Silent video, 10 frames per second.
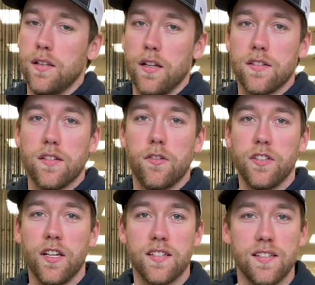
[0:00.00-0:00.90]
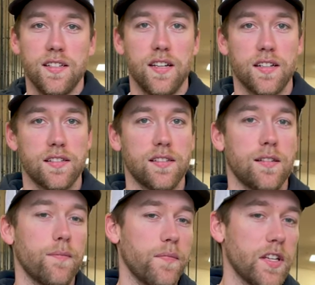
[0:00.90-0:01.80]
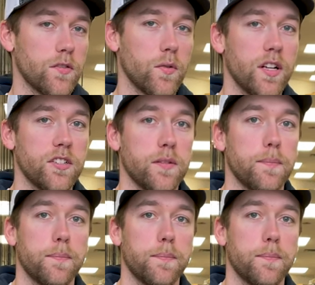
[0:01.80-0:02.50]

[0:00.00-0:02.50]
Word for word: Let us know what you'd like to see next. Thanks for watching.